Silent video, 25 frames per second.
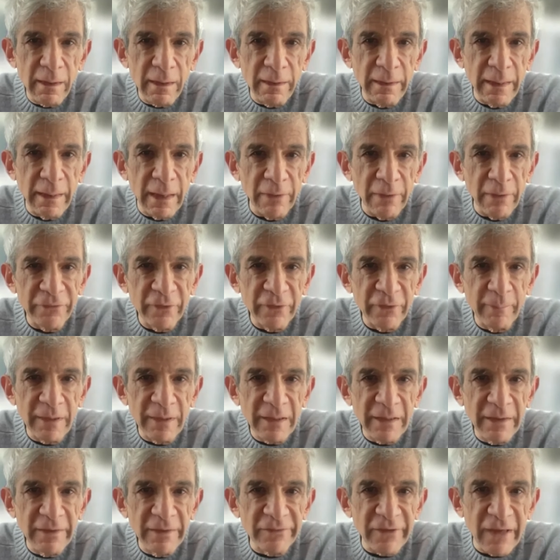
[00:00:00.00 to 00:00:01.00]
now,
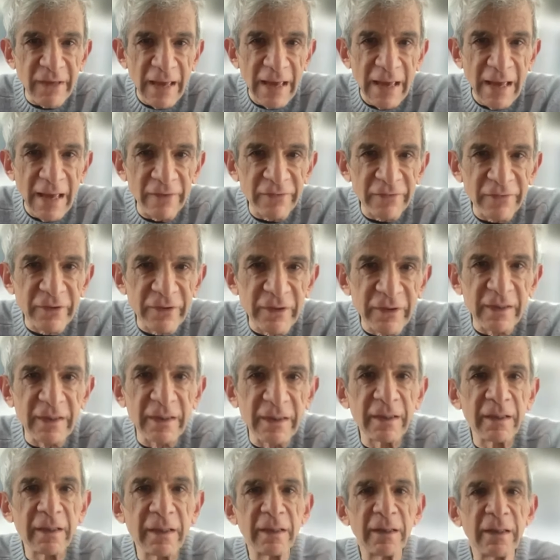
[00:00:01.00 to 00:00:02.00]
somebody is
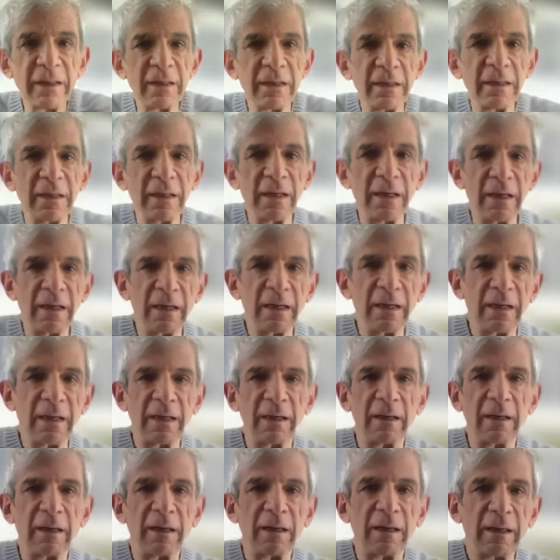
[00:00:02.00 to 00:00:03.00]
asking
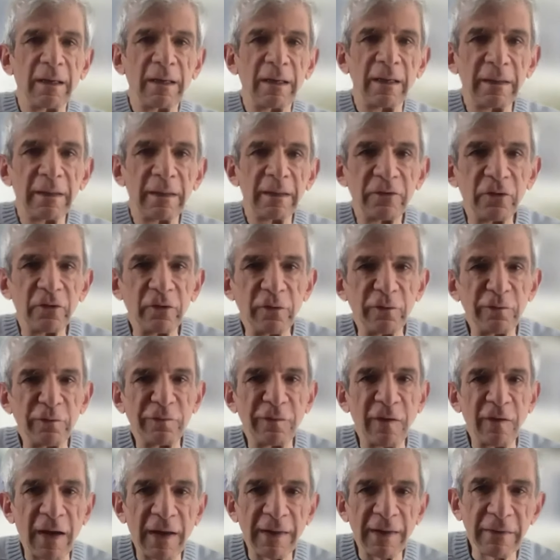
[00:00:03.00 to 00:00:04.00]
uh, to
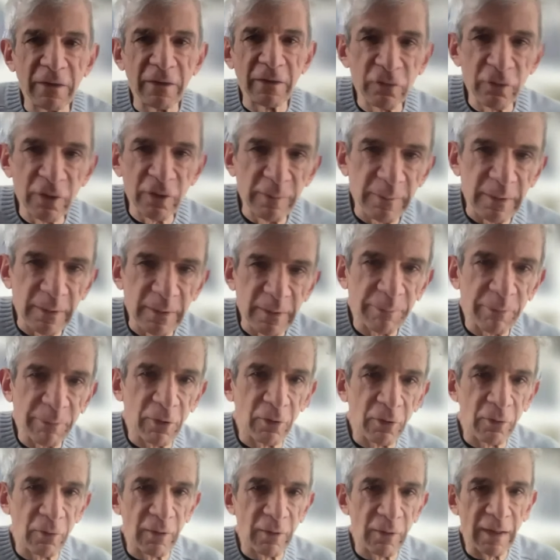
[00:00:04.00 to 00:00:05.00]
define the treatment
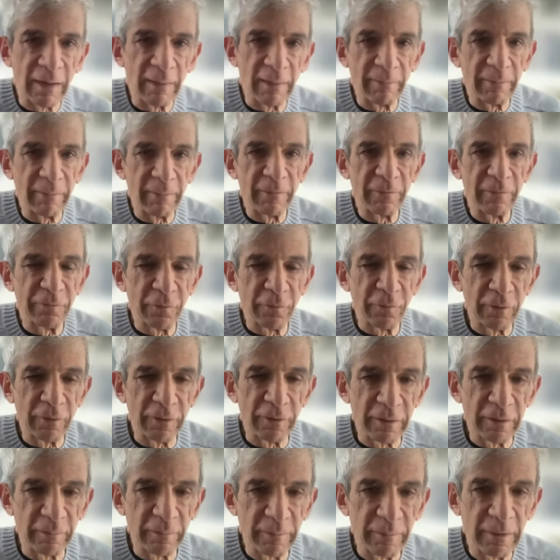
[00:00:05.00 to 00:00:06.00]
program for
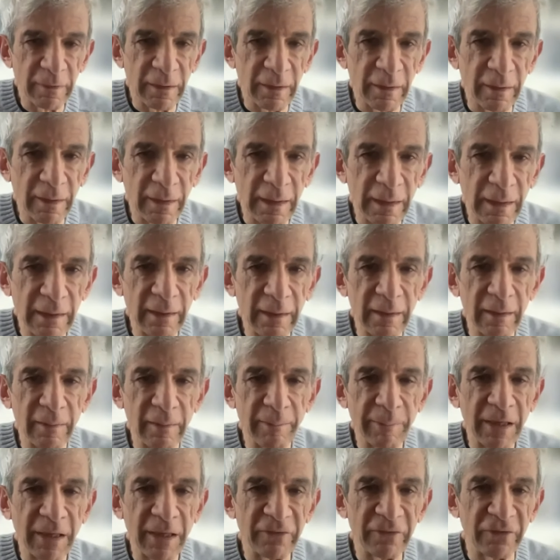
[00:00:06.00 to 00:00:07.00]
the uh, uh
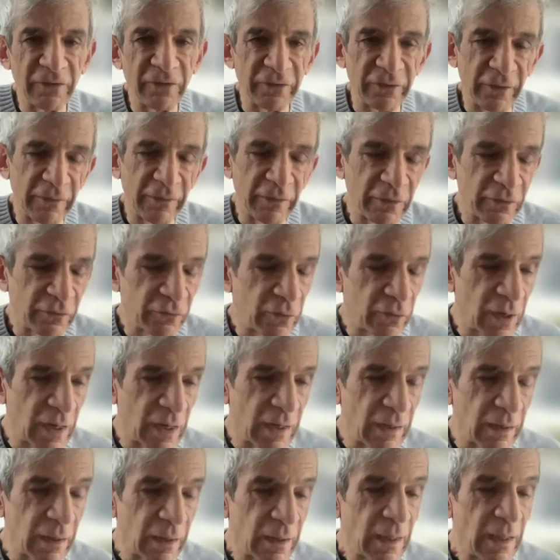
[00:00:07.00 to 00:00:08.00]
patients in the
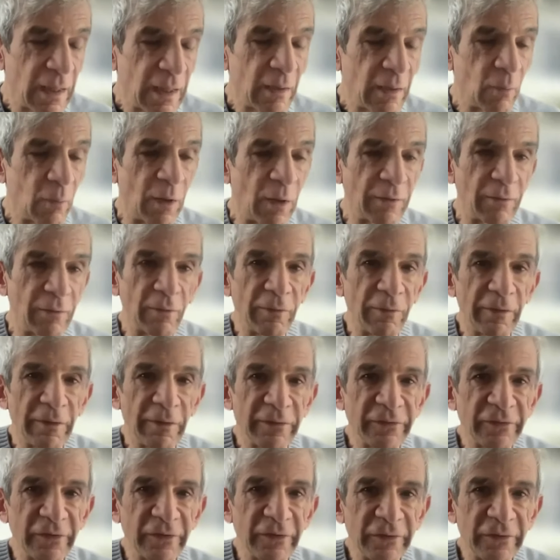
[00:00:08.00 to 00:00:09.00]
trial, whether
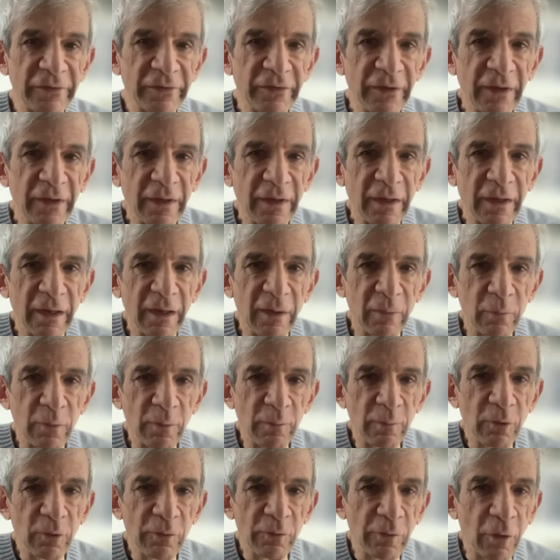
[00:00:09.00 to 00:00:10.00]
this is uh,
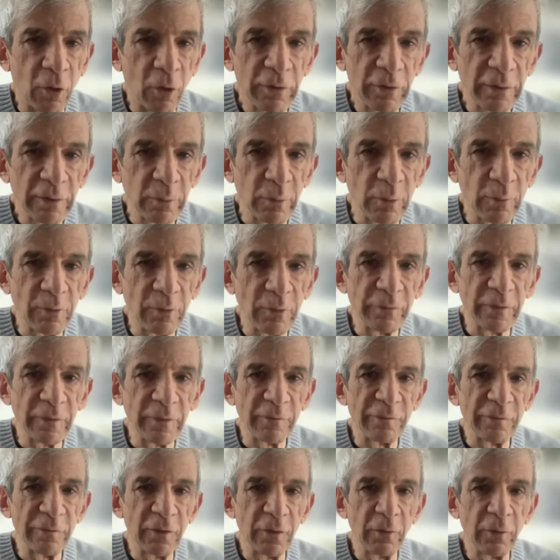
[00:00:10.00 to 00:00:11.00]
remove only
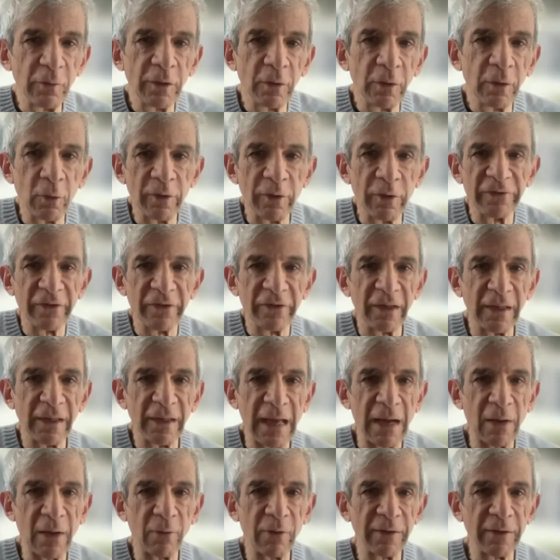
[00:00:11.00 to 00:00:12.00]
removing fluid or is it
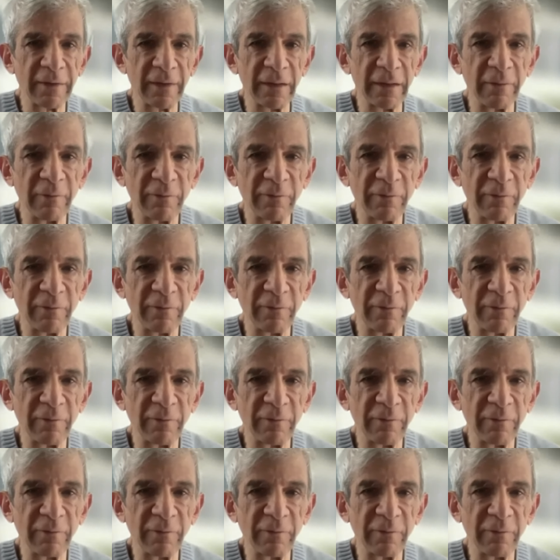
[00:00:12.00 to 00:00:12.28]
allowing the